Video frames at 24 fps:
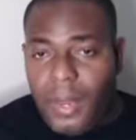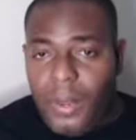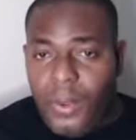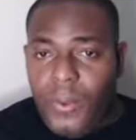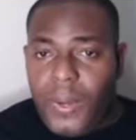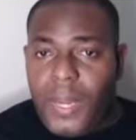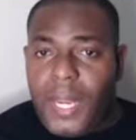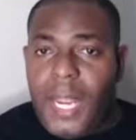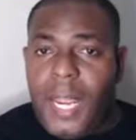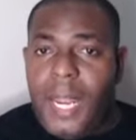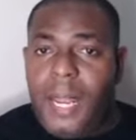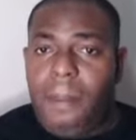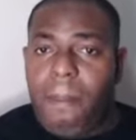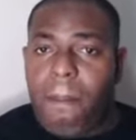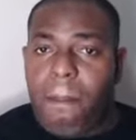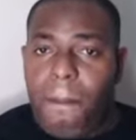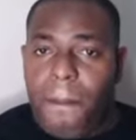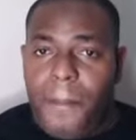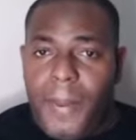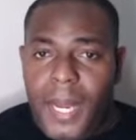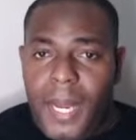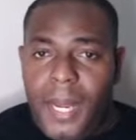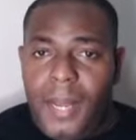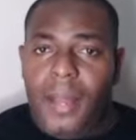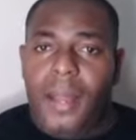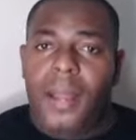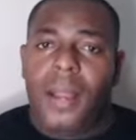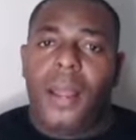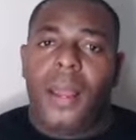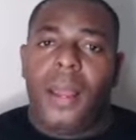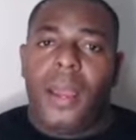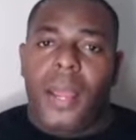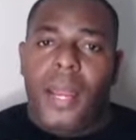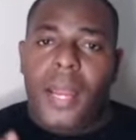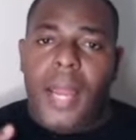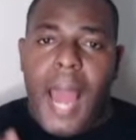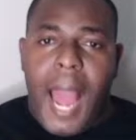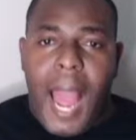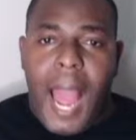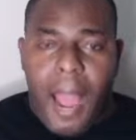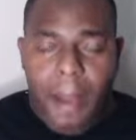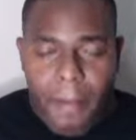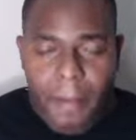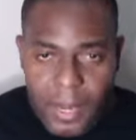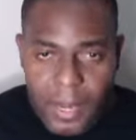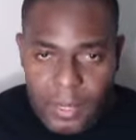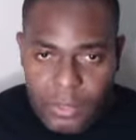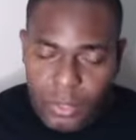You can build an
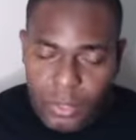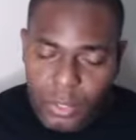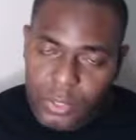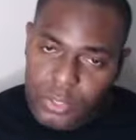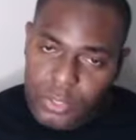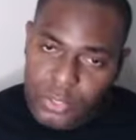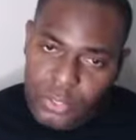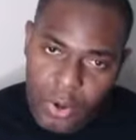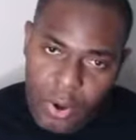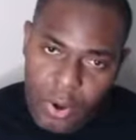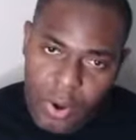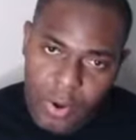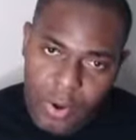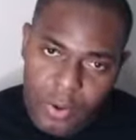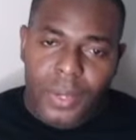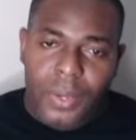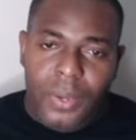Amazon store.